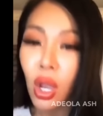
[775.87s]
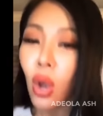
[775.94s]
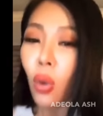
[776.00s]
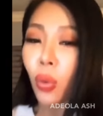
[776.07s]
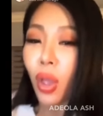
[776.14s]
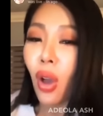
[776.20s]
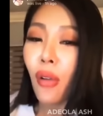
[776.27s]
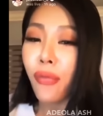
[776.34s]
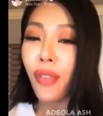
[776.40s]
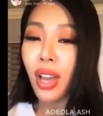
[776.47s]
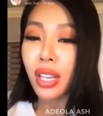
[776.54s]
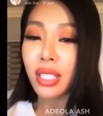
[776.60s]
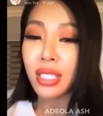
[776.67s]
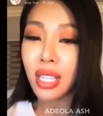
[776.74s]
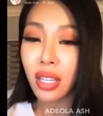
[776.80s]
We all
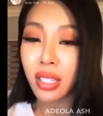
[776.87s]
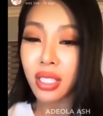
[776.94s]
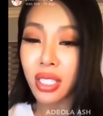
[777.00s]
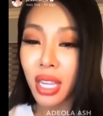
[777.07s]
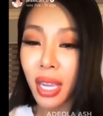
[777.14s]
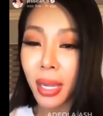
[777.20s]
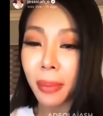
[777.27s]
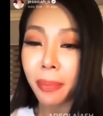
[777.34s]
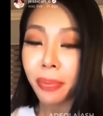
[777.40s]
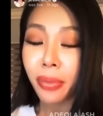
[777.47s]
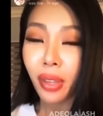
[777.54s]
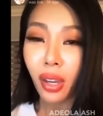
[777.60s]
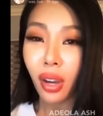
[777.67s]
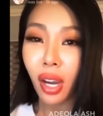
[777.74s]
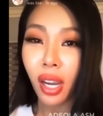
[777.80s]
sound the same,
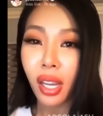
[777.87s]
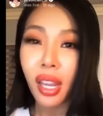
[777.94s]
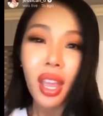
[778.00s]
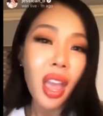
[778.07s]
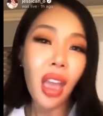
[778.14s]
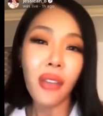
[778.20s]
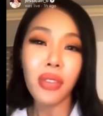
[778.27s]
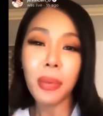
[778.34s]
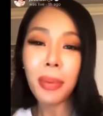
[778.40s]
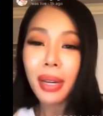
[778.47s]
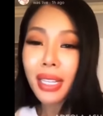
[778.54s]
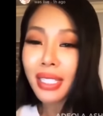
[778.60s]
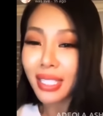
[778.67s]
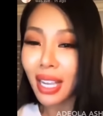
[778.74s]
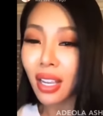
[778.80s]
right? Everybody
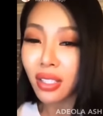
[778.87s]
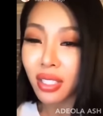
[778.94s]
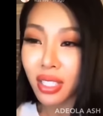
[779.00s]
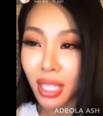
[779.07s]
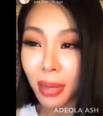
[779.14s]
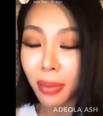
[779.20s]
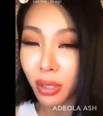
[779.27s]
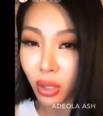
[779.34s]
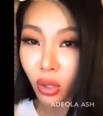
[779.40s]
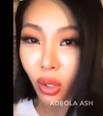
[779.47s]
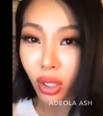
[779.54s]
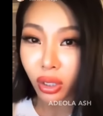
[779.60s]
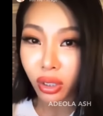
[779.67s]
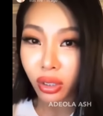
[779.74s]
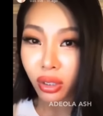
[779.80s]
sounds the same in New York,
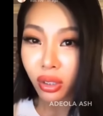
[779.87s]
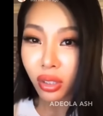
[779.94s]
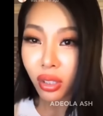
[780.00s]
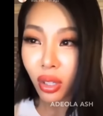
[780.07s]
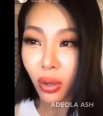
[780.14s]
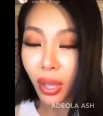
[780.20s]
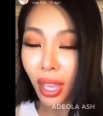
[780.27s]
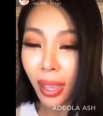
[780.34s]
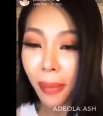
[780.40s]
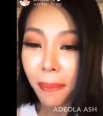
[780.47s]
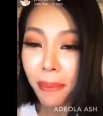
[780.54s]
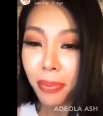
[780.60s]
okay?